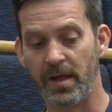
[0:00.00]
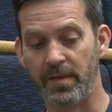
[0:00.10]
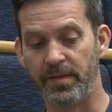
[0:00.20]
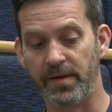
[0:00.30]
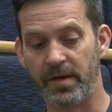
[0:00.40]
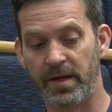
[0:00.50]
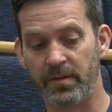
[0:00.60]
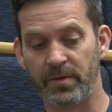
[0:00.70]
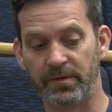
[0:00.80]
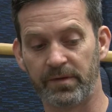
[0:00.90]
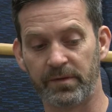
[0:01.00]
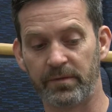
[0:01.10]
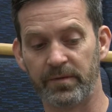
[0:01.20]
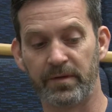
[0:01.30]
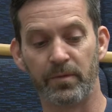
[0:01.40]
that it was a sort
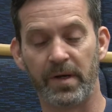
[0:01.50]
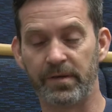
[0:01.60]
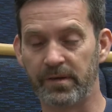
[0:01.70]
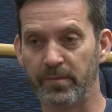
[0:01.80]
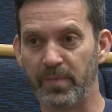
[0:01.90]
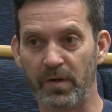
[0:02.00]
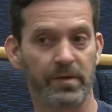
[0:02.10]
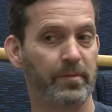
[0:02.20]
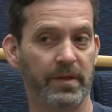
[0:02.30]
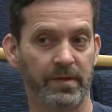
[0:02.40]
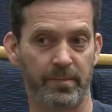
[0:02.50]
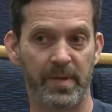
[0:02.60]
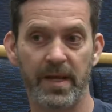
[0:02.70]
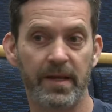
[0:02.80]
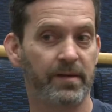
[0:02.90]
of almost a bottomless
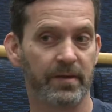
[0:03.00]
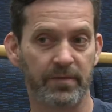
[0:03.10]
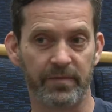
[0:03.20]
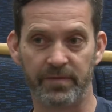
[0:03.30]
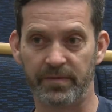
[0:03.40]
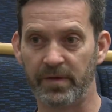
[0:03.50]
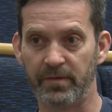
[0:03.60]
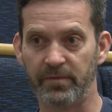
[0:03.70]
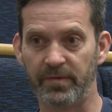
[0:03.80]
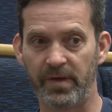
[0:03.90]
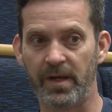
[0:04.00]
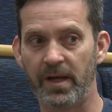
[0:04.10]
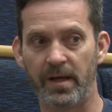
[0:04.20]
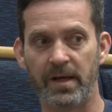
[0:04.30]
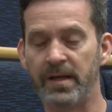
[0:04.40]
pit of
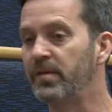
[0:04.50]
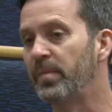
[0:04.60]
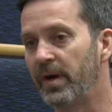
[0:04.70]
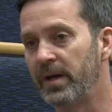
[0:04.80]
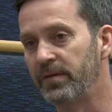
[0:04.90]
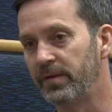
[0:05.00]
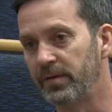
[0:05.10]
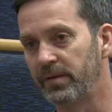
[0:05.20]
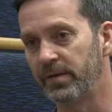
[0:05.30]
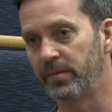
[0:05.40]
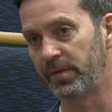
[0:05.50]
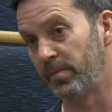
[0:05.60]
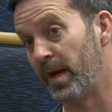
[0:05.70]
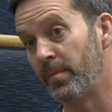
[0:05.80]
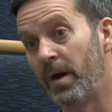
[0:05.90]
inspiration
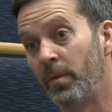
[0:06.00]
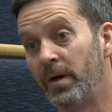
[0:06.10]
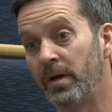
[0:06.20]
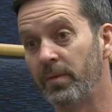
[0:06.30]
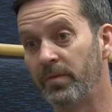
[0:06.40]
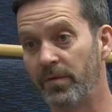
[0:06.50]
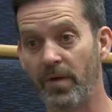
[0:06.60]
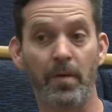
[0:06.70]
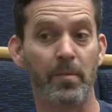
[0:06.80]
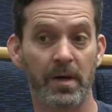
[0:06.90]
to make my work from.